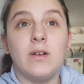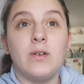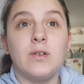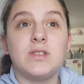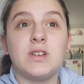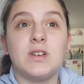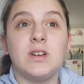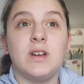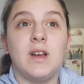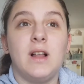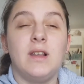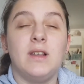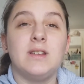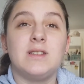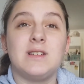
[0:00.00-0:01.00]
also a
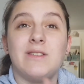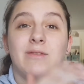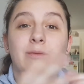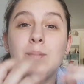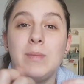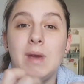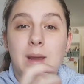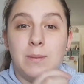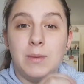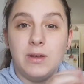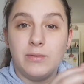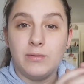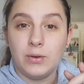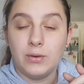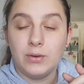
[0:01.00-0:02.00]
list of maybe
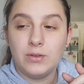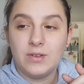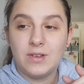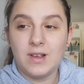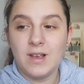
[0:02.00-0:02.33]
foods.